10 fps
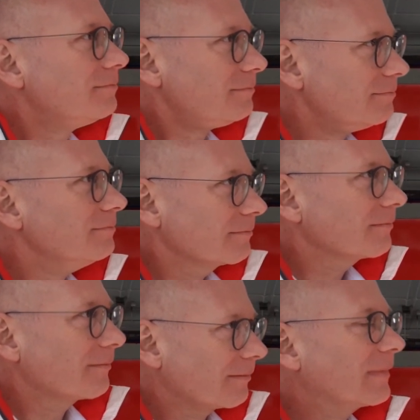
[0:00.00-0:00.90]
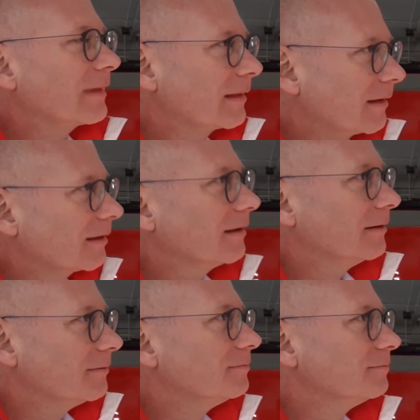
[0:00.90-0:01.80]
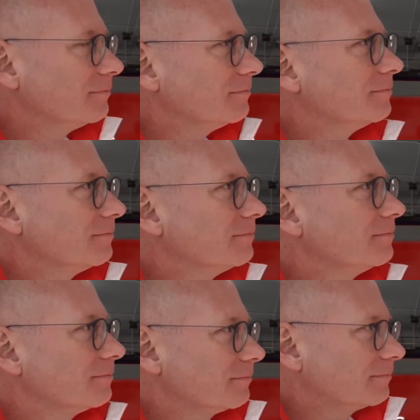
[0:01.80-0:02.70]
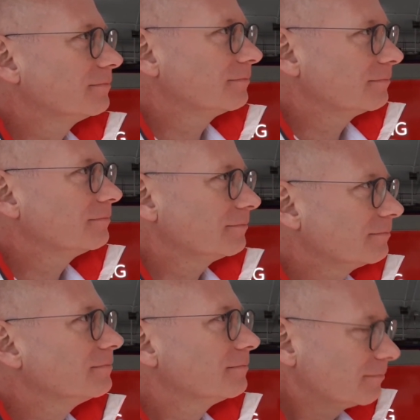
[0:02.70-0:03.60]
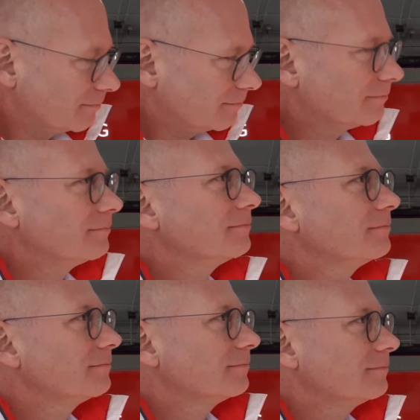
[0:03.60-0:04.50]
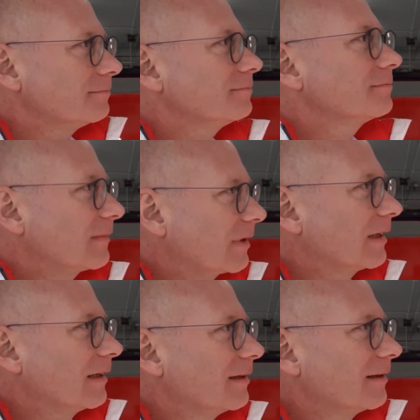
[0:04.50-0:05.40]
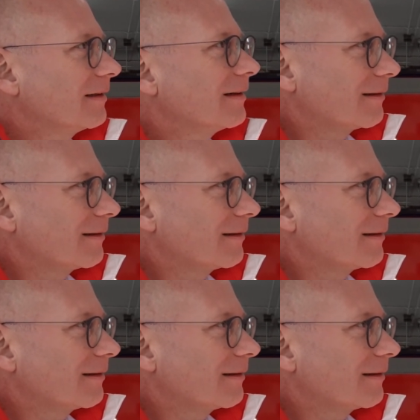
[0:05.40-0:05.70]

charger, so it means that the Formula E cars have the same charging port of the everyday's car.